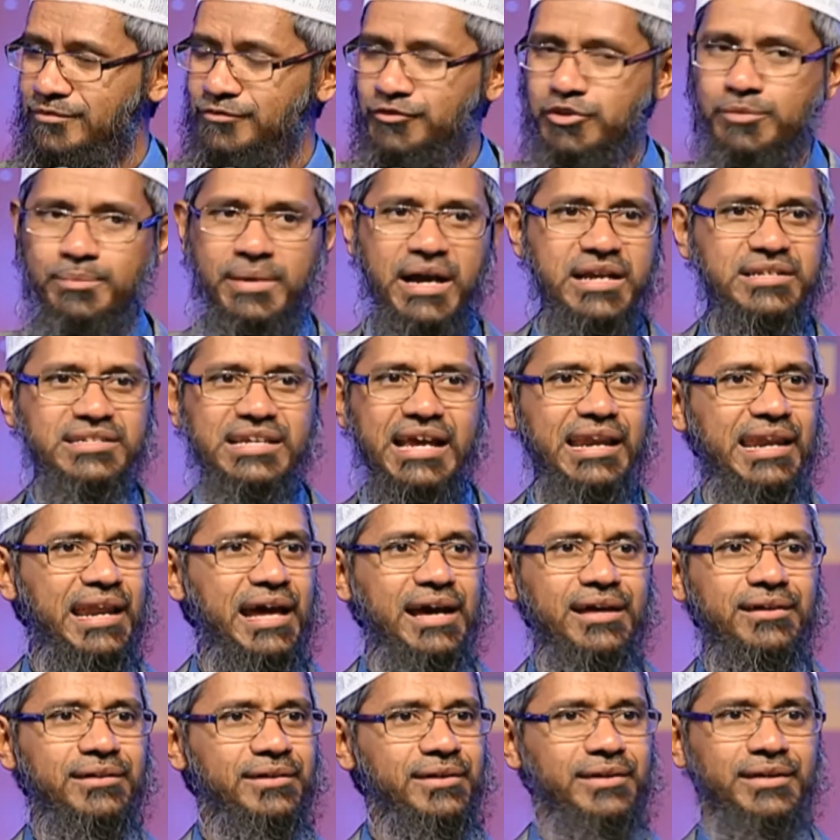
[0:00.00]
So
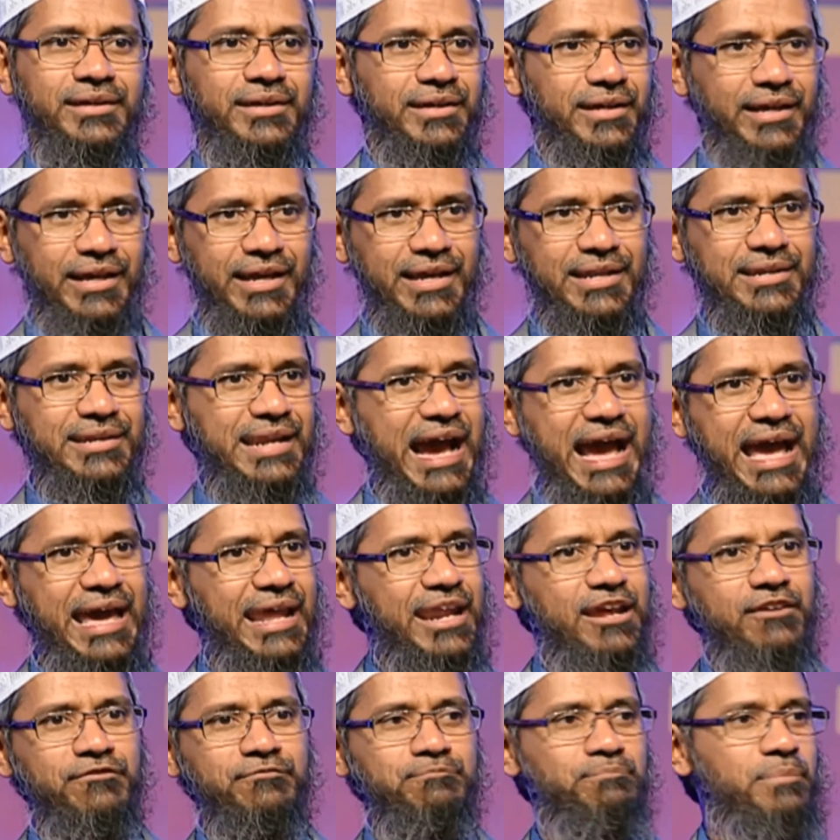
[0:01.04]
mashallah, in
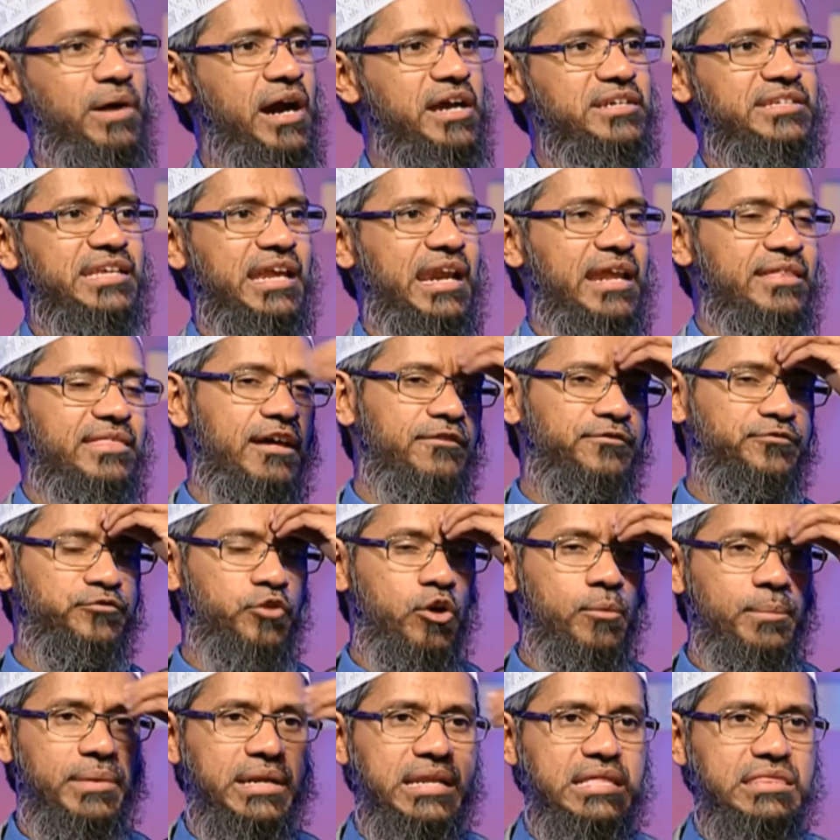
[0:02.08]
IRF, mashallah, there are
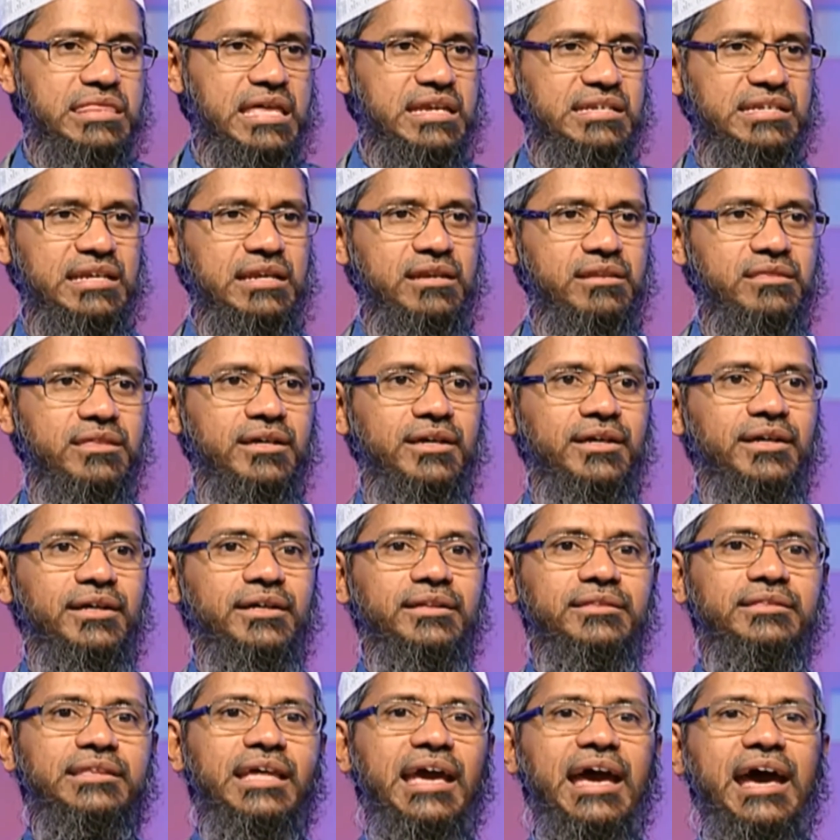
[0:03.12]
so many sessions.
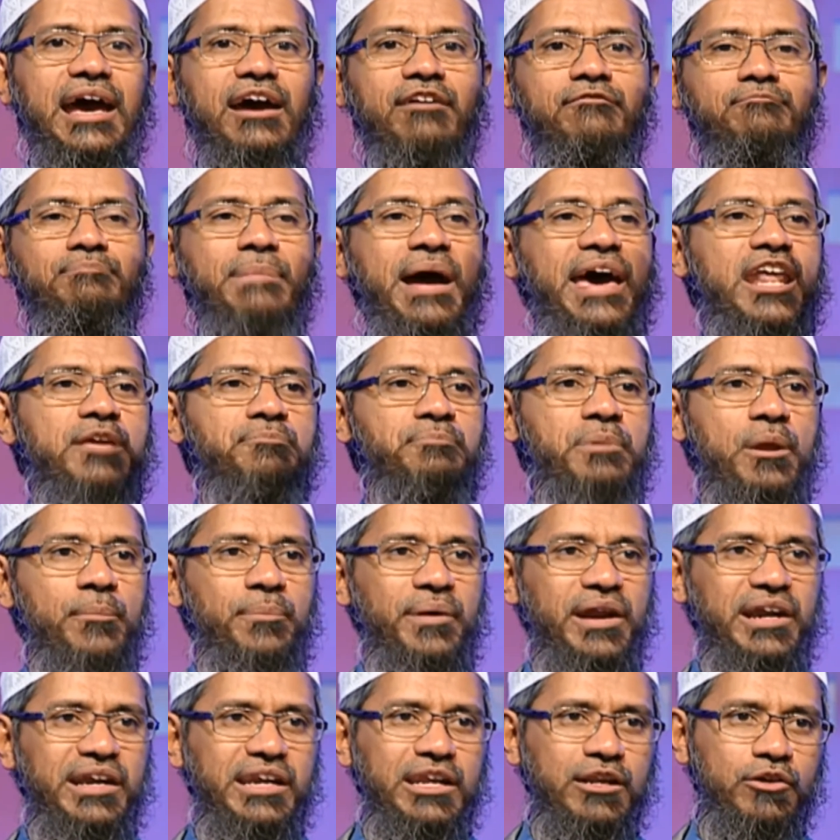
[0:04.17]
They have marriage
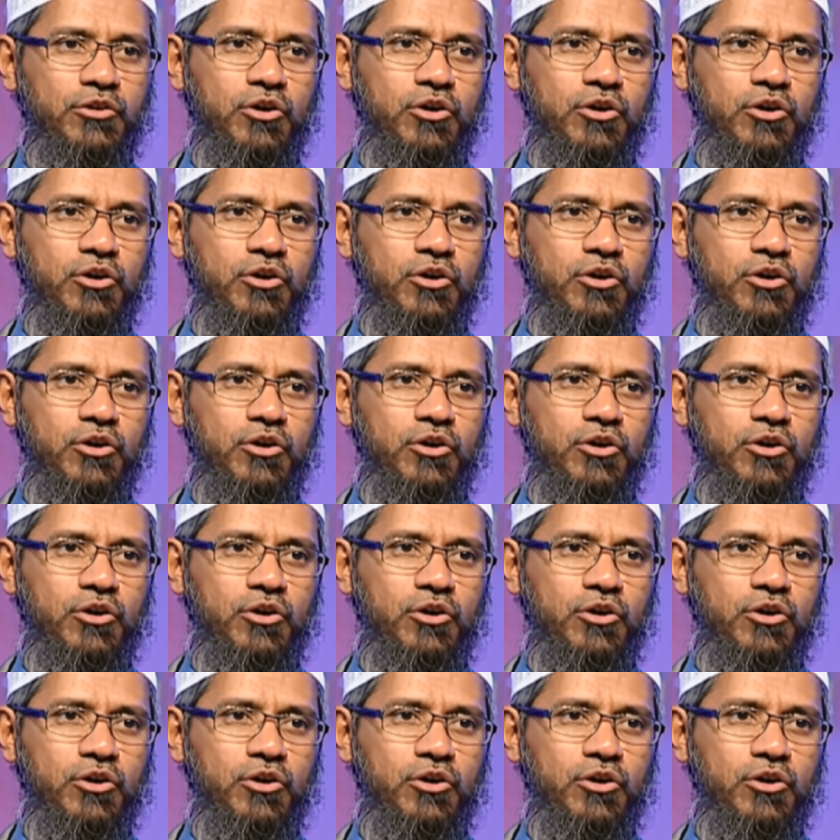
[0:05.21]
preparatory